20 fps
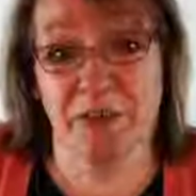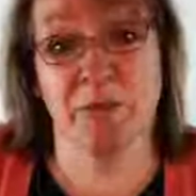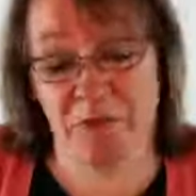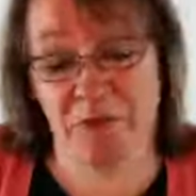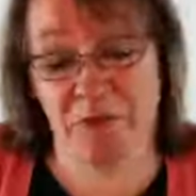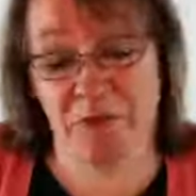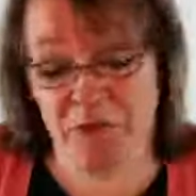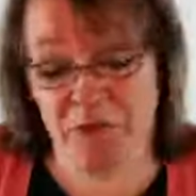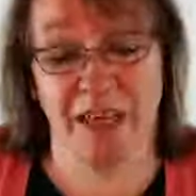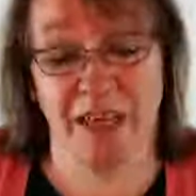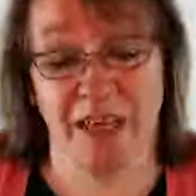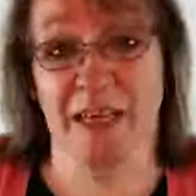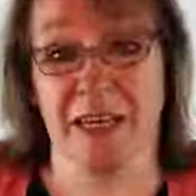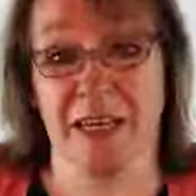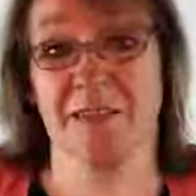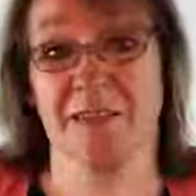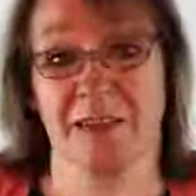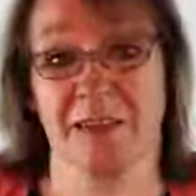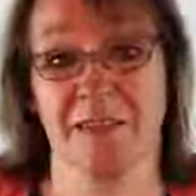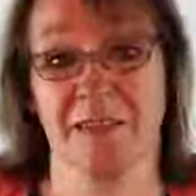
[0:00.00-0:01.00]
You're just saying,
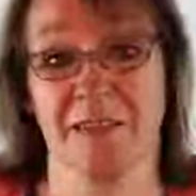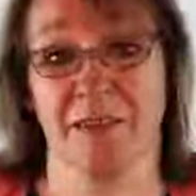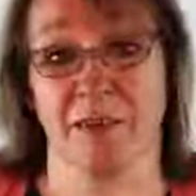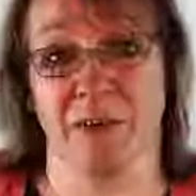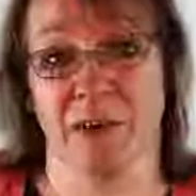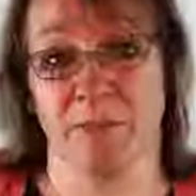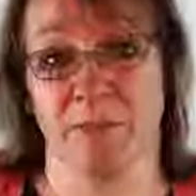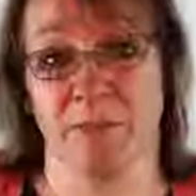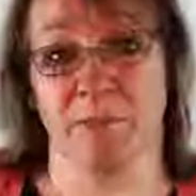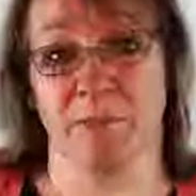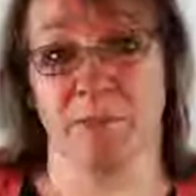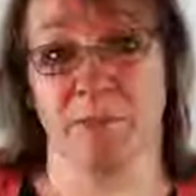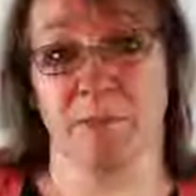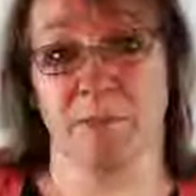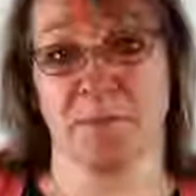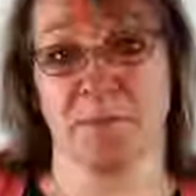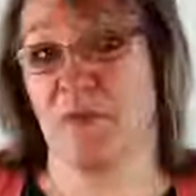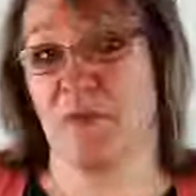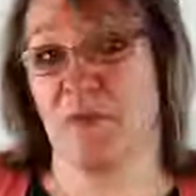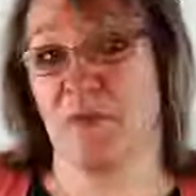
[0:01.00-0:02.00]
here's
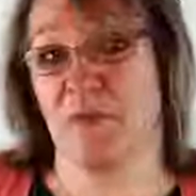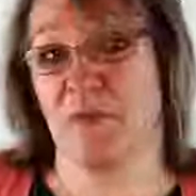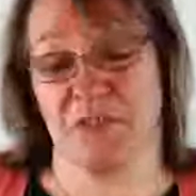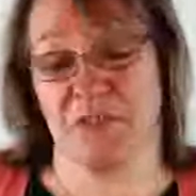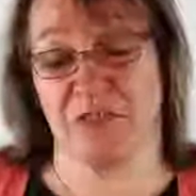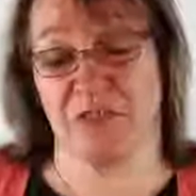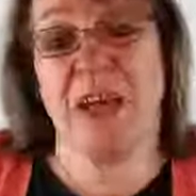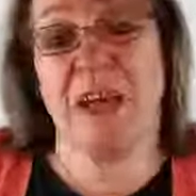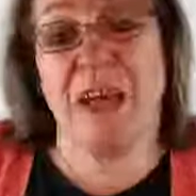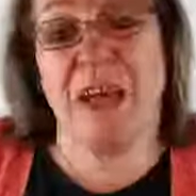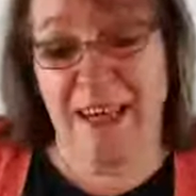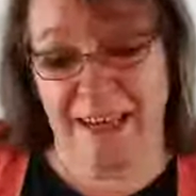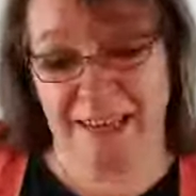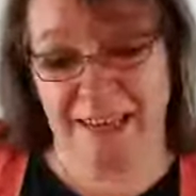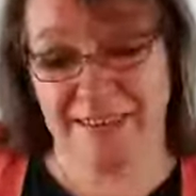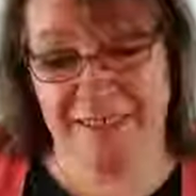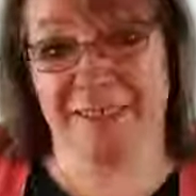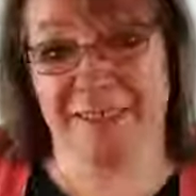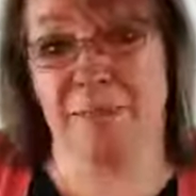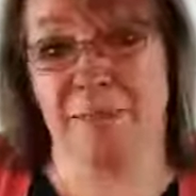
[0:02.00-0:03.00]
some information.
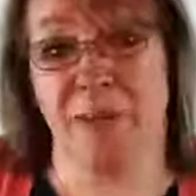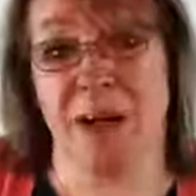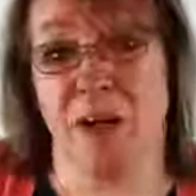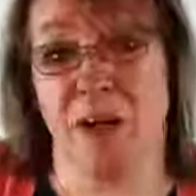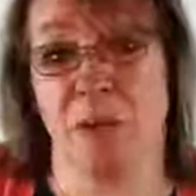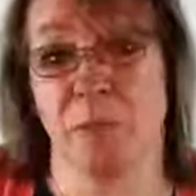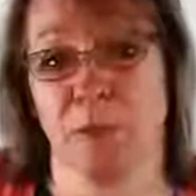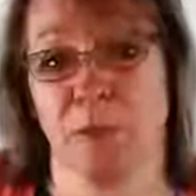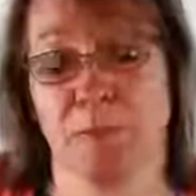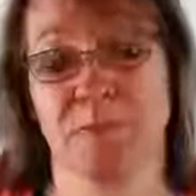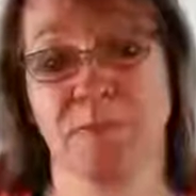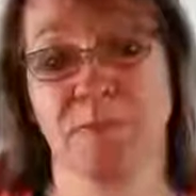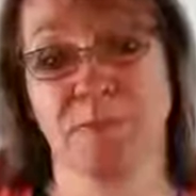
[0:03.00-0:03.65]
Here's some help.